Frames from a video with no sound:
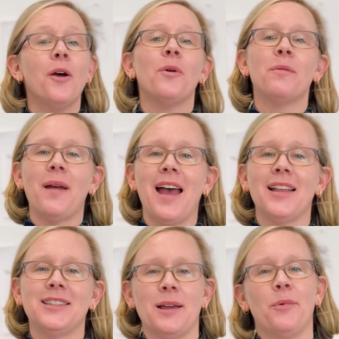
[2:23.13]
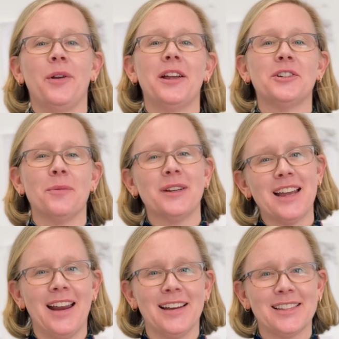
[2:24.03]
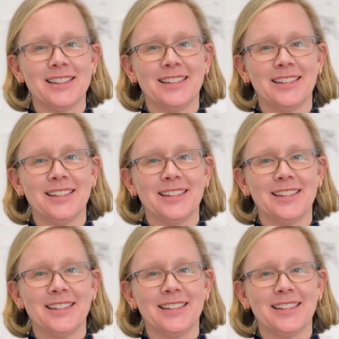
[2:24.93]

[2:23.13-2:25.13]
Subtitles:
with bad seborrheic dermatitis.